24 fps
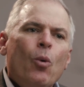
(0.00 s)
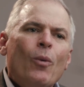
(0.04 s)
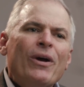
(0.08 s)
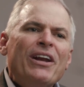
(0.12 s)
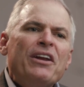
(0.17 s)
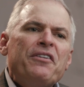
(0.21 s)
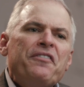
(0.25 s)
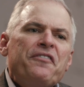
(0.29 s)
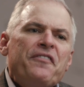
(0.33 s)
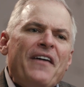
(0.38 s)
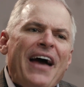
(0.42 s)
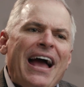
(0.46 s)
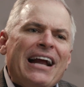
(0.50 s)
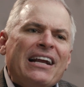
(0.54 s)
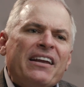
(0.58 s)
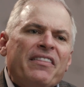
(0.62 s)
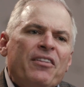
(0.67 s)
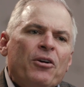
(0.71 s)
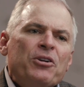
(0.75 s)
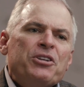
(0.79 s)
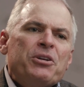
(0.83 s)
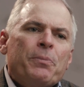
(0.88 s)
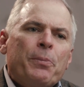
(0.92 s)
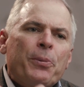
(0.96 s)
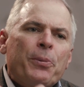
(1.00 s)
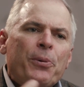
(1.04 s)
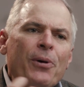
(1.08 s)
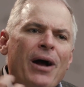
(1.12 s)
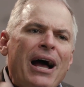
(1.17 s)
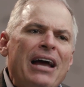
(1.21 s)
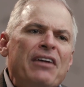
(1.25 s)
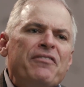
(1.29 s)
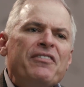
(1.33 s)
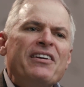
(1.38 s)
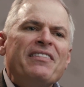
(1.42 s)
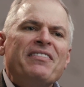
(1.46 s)
when in fact they're
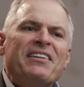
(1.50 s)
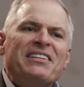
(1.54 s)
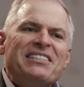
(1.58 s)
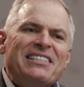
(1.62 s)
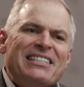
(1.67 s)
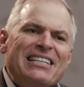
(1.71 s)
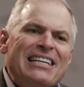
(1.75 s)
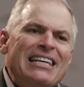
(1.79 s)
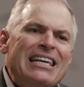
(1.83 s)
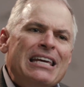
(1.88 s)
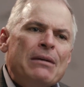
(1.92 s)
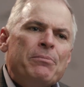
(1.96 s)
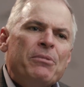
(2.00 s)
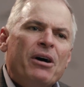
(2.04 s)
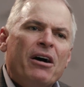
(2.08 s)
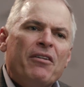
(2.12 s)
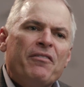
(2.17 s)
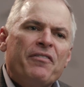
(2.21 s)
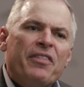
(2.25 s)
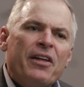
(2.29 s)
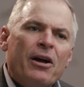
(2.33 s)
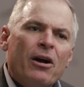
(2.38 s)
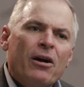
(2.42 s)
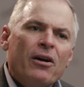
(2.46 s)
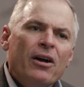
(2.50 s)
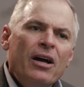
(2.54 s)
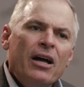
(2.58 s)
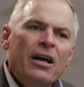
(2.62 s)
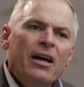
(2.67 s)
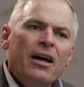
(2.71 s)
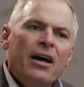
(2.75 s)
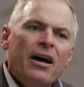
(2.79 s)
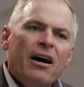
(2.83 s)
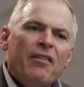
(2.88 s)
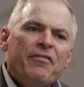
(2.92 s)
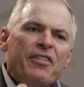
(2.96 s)
depriving the team of their
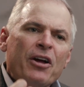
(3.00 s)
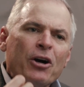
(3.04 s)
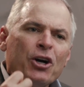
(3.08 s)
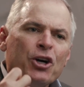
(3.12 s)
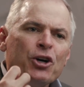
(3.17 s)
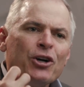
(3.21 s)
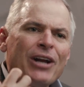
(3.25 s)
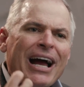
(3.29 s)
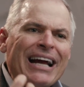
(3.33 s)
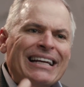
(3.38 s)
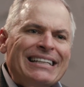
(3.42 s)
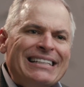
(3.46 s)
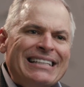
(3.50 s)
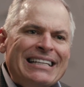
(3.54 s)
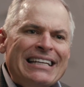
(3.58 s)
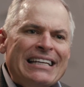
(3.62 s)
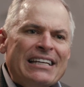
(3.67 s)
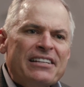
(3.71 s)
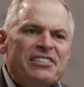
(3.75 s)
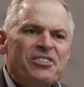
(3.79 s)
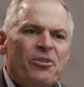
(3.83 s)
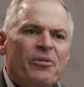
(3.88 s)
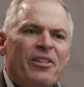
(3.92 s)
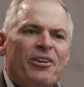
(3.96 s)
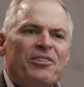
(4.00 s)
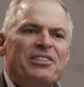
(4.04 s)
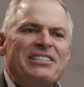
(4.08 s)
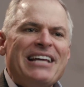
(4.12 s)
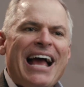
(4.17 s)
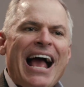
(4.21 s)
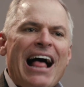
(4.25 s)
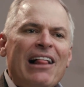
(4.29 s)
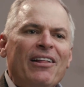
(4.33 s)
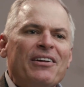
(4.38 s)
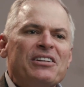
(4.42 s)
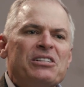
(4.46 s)
of their good ideas or their
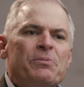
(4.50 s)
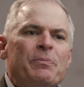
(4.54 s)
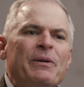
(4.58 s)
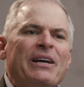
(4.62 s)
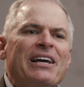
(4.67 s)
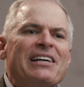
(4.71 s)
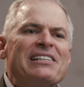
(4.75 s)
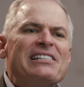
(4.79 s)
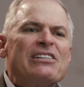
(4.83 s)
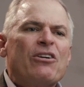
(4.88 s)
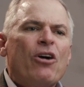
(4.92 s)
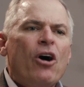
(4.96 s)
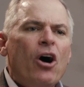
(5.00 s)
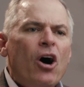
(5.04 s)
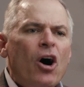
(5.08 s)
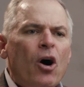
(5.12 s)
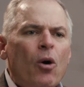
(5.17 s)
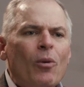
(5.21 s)
talents because they're